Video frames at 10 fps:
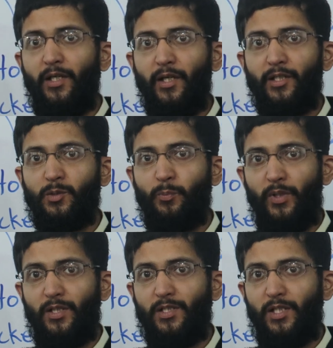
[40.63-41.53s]

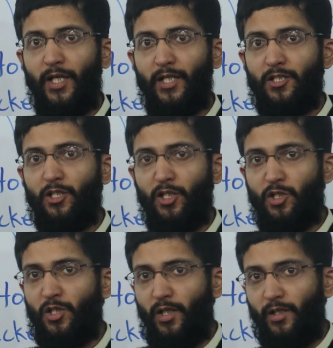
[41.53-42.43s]
expert at
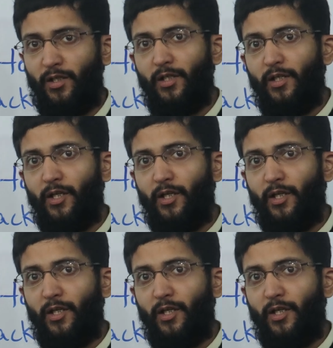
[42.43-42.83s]
teaching,